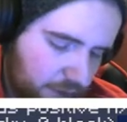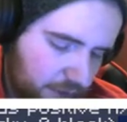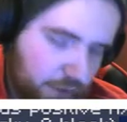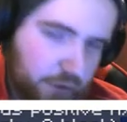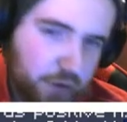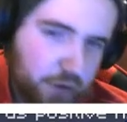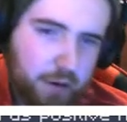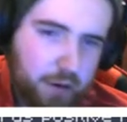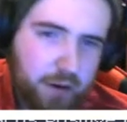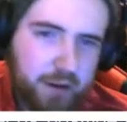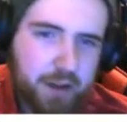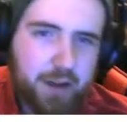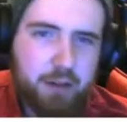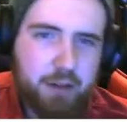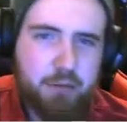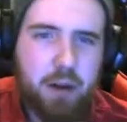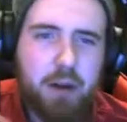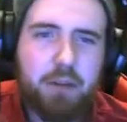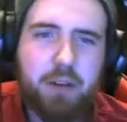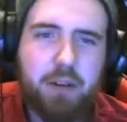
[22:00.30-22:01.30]
So okay, I
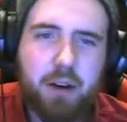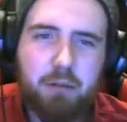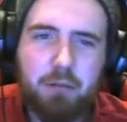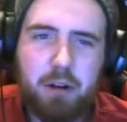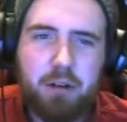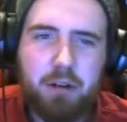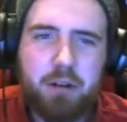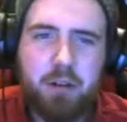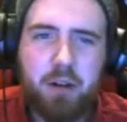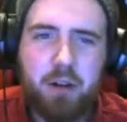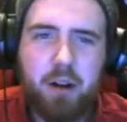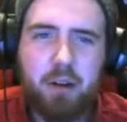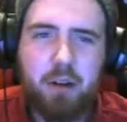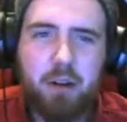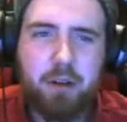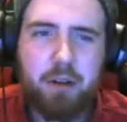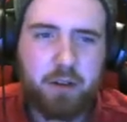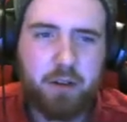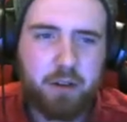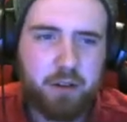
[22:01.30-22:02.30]
rounded off
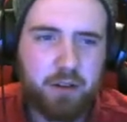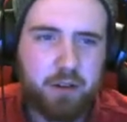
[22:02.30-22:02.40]
the